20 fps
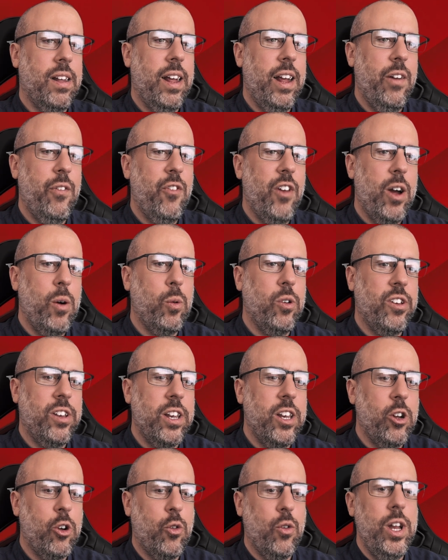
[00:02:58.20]
If there was
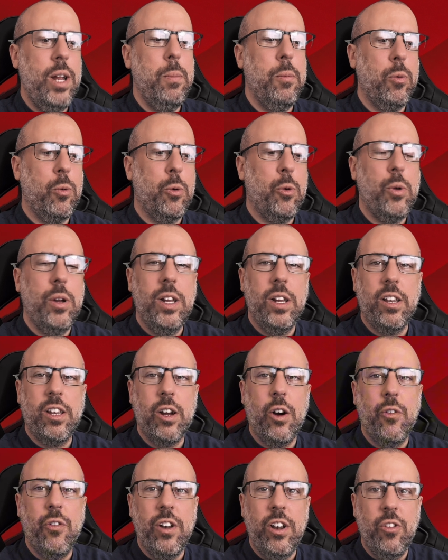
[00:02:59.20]
an agreement between
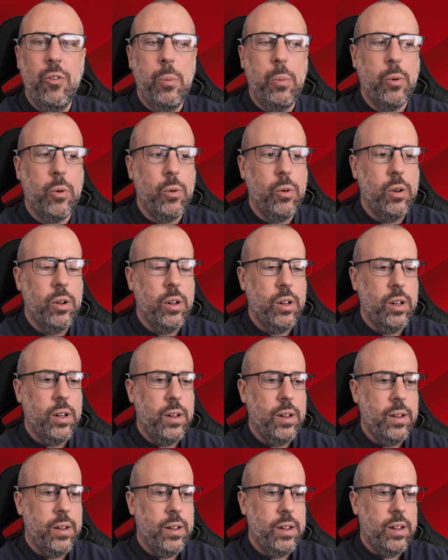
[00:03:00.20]
yourself and Liverpool
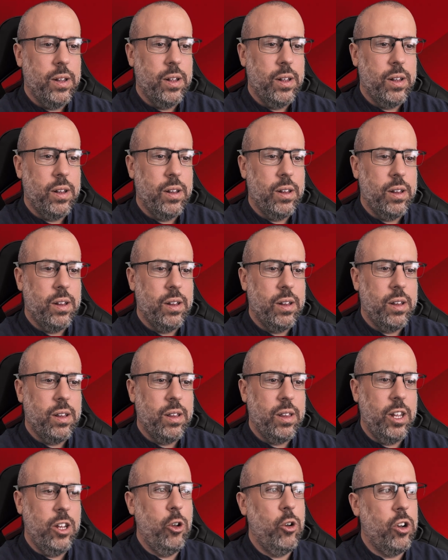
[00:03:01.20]

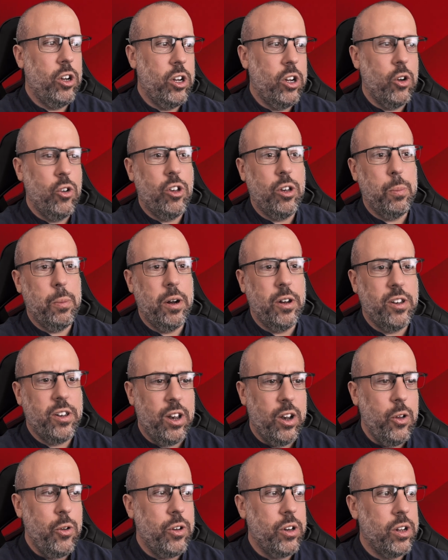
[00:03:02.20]
that you could go to
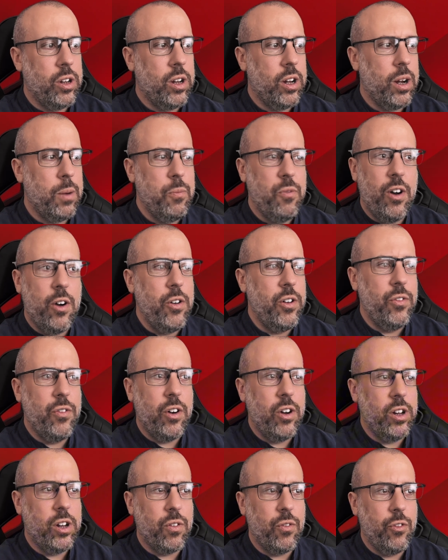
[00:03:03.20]
Barcelona. I'm very,
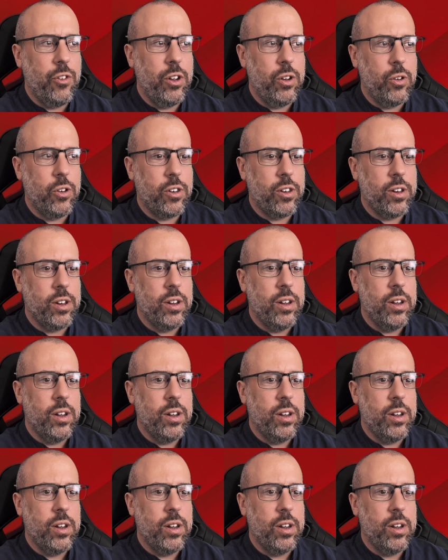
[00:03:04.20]
very confused.